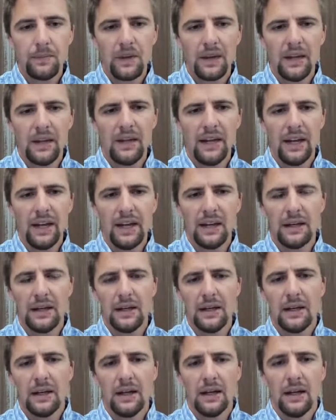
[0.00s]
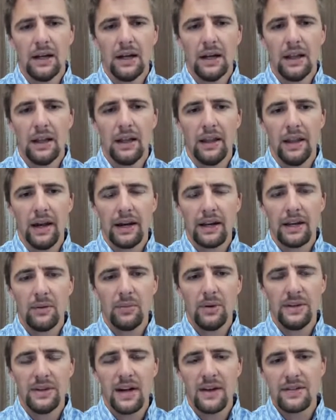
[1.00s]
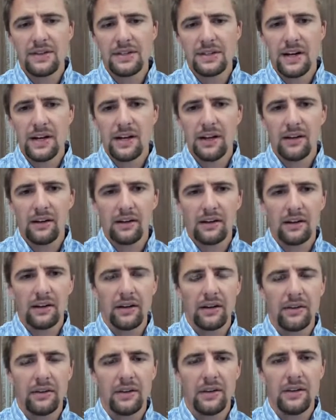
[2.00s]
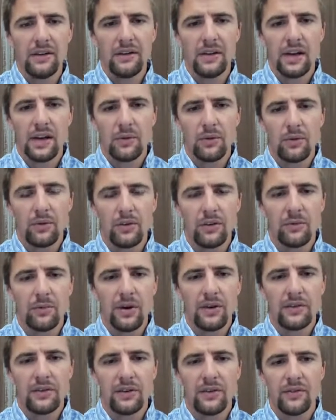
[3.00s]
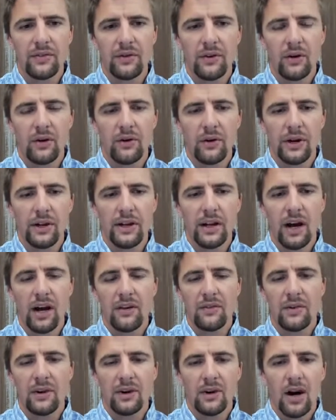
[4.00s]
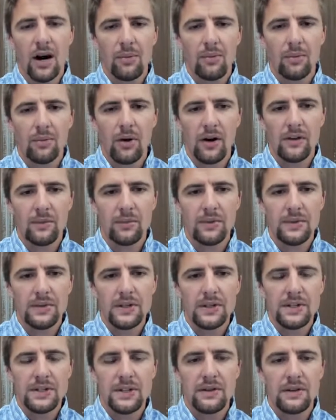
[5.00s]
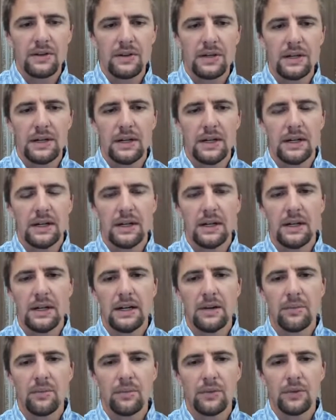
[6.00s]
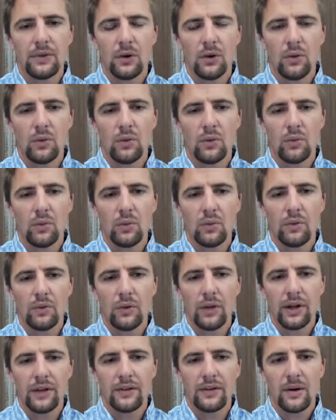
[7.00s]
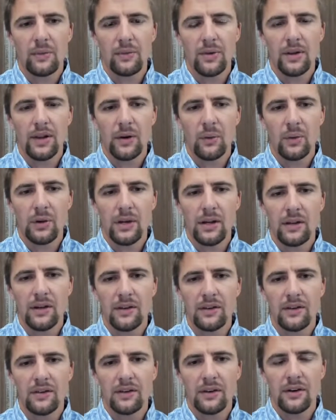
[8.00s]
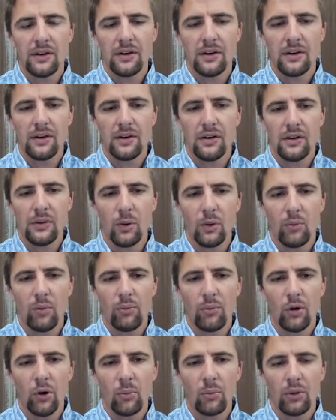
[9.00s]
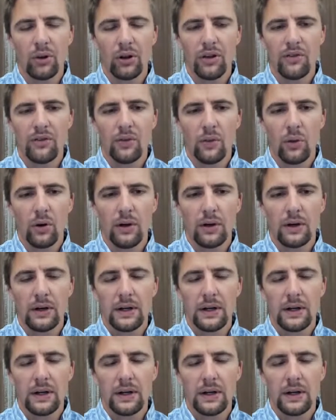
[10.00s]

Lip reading: And that can be devastating to these animals, especially if they're already kind of in a compromised position. So that's something that we need to consider and deworm appropriately for.